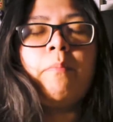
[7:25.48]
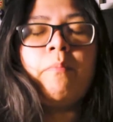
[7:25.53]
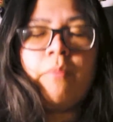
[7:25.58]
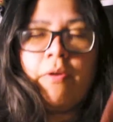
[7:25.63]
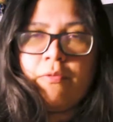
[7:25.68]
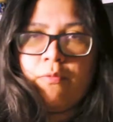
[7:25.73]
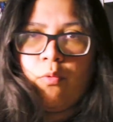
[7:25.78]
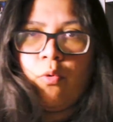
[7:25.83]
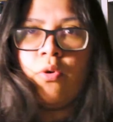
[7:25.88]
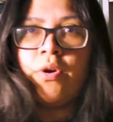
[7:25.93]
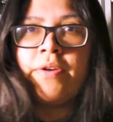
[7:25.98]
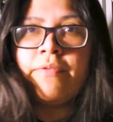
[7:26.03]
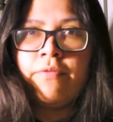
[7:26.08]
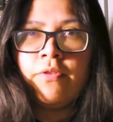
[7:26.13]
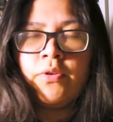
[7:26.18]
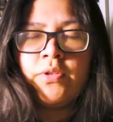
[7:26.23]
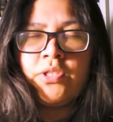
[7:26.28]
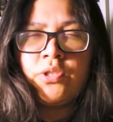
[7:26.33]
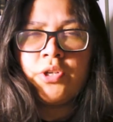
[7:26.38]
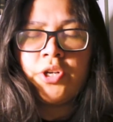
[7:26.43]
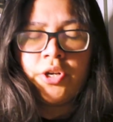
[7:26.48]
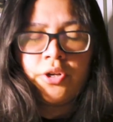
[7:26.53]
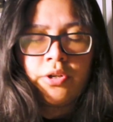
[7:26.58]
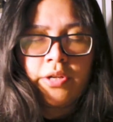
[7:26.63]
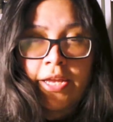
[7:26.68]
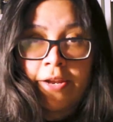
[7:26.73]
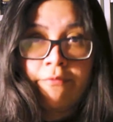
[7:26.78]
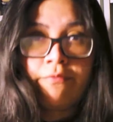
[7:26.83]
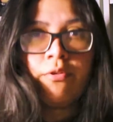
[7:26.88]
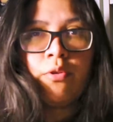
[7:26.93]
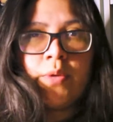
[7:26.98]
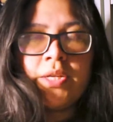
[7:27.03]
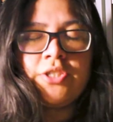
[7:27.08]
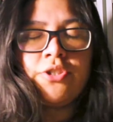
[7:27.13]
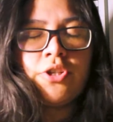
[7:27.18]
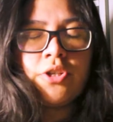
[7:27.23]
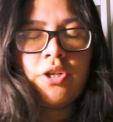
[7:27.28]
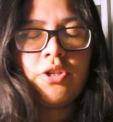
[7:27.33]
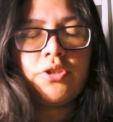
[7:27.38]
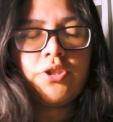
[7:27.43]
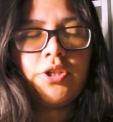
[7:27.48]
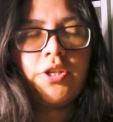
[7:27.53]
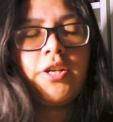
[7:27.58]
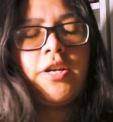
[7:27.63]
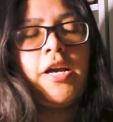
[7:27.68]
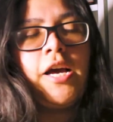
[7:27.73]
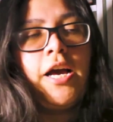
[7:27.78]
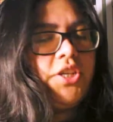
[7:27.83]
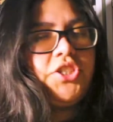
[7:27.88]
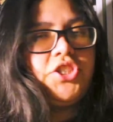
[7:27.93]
before influencer culture.